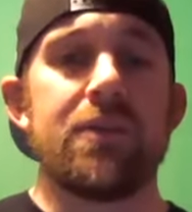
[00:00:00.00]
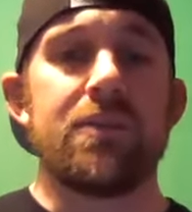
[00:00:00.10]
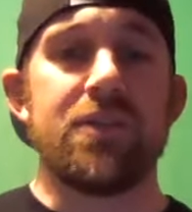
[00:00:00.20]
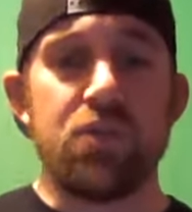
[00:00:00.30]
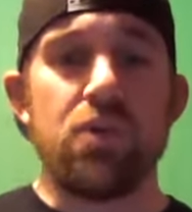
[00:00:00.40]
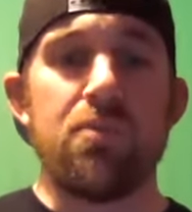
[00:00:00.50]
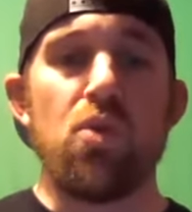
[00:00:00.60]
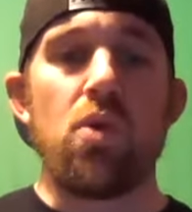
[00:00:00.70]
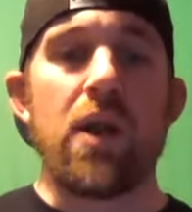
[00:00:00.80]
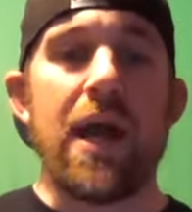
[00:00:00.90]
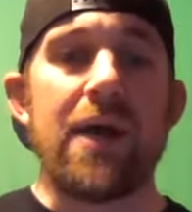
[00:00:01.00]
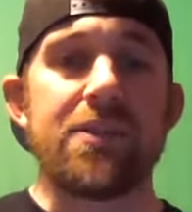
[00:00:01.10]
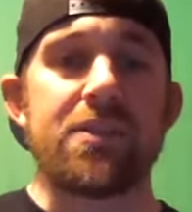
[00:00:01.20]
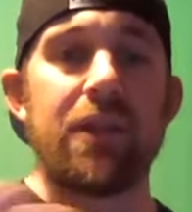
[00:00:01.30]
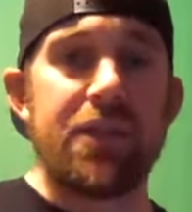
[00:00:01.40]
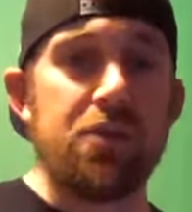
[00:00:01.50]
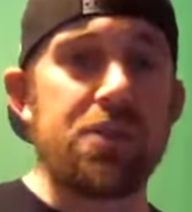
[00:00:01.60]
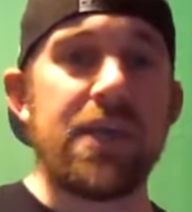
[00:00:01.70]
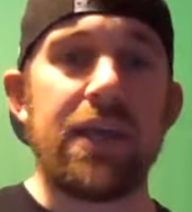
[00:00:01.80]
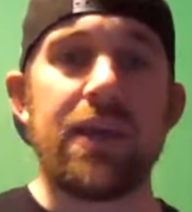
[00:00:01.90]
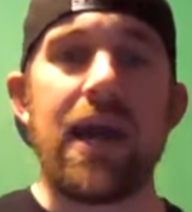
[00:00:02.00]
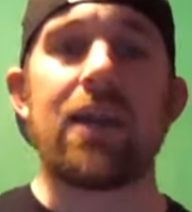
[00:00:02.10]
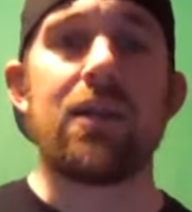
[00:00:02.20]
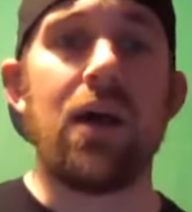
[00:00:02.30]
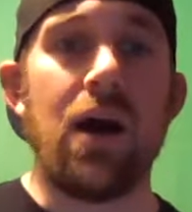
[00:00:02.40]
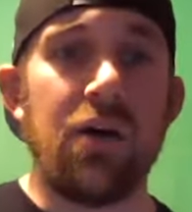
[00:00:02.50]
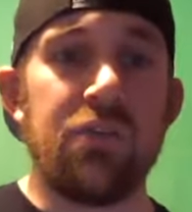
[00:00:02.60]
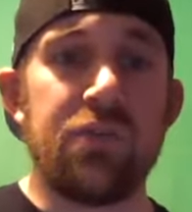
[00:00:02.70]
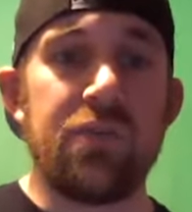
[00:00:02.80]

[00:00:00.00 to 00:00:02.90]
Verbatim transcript: to do it more as, like you're saying, out of love,